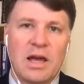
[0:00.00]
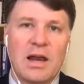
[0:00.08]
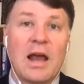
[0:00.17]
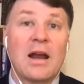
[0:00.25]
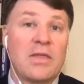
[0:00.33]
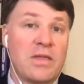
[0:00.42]

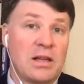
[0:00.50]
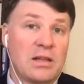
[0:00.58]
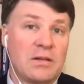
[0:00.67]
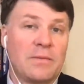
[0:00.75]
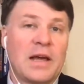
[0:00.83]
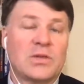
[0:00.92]
And, I
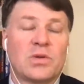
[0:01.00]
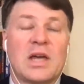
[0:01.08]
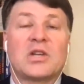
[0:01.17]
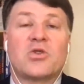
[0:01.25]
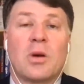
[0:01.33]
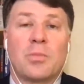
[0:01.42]
think that that's
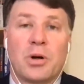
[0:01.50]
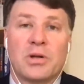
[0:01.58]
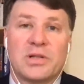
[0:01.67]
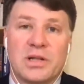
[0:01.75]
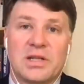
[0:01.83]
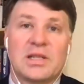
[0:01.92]
what that Trump
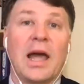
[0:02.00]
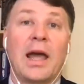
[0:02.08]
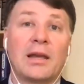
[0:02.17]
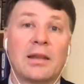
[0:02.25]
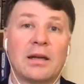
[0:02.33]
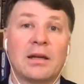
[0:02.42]
person is
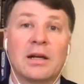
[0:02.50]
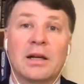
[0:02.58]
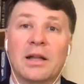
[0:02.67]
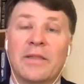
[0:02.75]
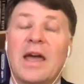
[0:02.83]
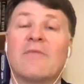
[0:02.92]
saying that
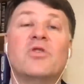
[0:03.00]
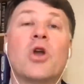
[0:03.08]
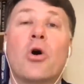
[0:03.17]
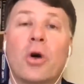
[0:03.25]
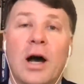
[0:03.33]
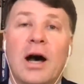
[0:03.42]
they have
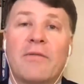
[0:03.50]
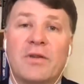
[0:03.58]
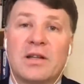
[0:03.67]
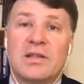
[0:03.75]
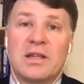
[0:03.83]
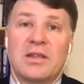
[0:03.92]
no
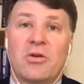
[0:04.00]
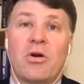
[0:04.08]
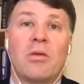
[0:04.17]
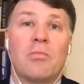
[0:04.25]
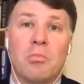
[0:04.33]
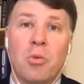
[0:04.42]
confidence that
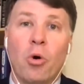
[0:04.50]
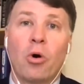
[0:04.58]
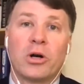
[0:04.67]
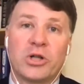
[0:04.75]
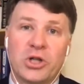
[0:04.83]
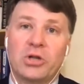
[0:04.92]
there aren't
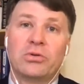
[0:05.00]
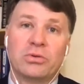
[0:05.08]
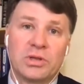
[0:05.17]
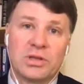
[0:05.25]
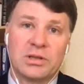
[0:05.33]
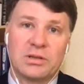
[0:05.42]
more
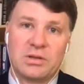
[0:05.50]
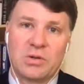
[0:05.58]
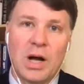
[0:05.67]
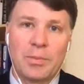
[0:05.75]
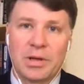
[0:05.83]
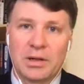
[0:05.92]
shoes
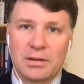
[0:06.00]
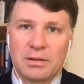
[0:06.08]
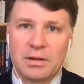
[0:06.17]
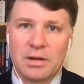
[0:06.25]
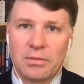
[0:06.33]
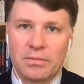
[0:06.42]

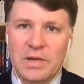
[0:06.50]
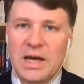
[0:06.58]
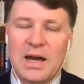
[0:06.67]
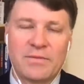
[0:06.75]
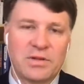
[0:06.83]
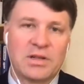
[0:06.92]
dropping, you know,
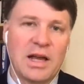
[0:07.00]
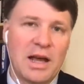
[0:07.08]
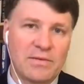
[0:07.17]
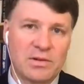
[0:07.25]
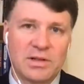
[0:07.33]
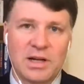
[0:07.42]
day after
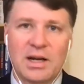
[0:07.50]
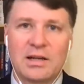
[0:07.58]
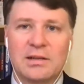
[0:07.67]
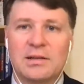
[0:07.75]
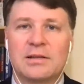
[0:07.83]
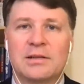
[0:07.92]
day after
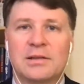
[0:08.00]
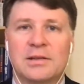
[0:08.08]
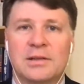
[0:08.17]
day.